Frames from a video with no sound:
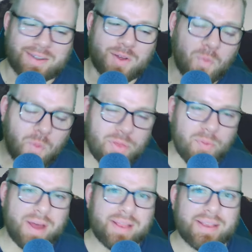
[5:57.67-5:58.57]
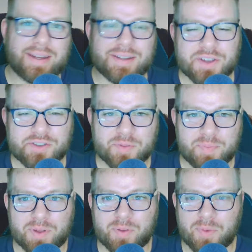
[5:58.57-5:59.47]
with Wayland, it's also
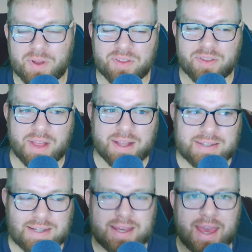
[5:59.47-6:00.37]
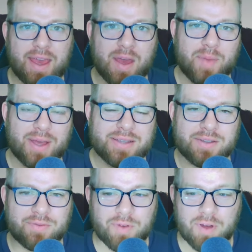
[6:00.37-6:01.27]
built with like DKMS
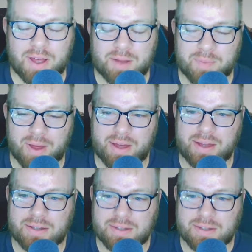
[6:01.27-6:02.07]
in mind and